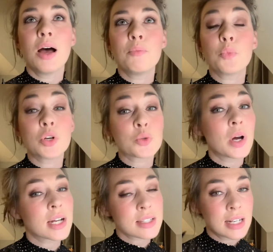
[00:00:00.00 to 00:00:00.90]
which
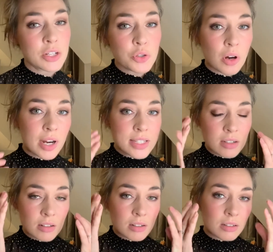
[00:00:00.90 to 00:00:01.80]
works unless your eyes
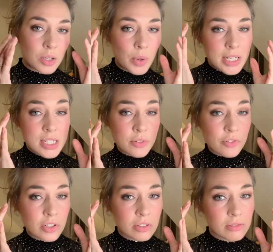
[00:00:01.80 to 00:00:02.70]
are quite
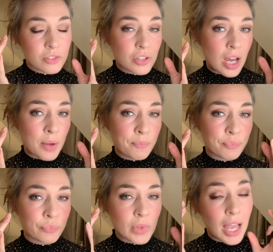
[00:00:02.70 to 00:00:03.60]
different
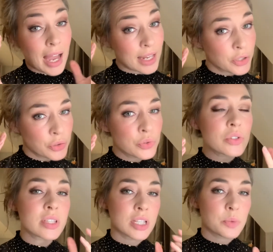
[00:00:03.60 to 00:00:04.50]

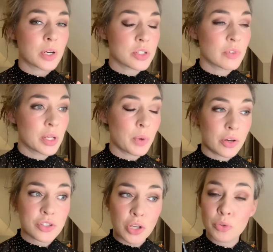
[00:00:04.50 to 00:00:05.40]
angles. This works really
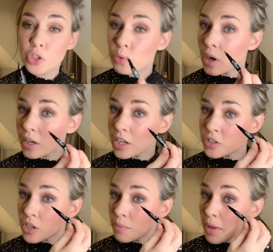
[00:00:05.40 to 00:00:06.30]
well. So you are going
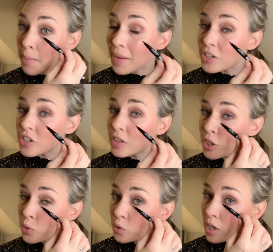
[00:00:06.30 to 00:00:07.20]
to imagine that
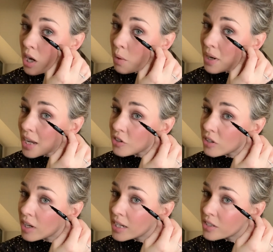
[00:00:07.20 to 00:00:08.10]
your lower lash
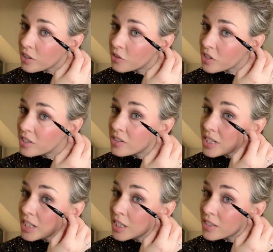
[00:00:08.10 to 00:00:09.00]
line is going to
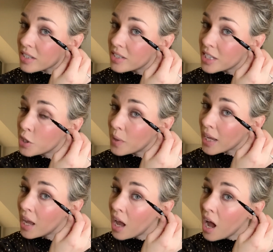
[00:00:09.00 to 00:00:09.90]

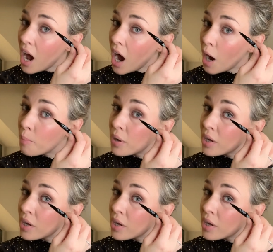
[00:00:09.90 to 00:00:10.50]
continuing up.